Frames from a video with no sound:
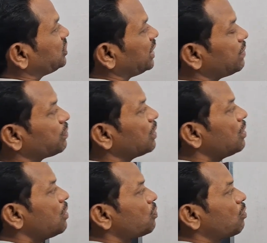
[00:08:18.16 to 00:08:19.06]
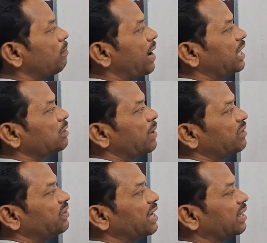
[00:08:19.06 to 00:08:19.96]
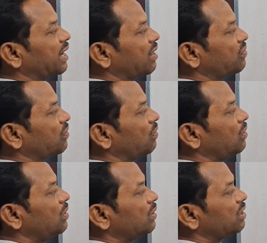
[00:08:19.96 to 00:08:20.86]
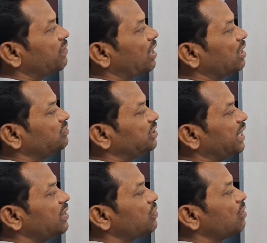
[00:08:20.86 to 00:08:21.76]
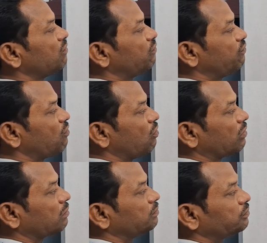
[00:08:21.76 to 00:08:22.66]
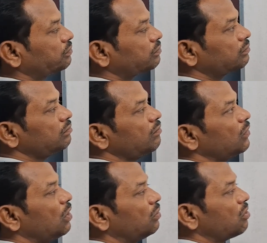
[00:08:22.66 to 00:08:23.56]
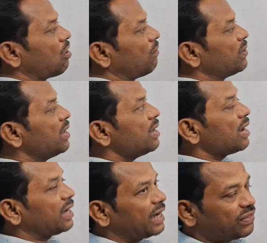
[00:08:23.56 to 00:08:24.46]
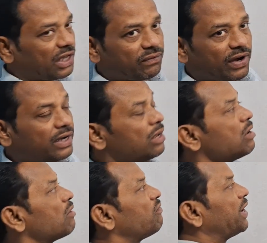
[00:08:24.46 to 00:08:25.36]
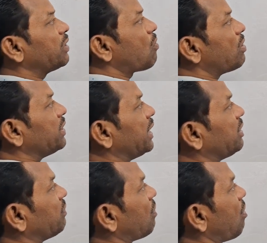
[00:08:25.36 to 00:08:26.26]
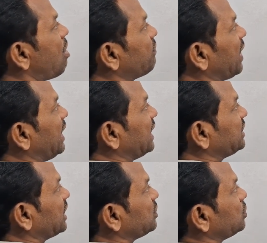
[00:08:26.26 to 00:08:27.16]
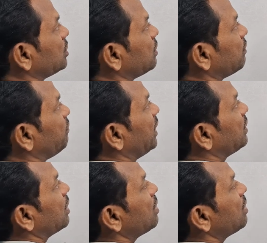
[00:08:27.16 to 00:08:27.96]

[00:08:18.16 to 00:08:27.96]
g. So minus we can cancel. The value of g is 4. Now let us equate y coordinate of LHS with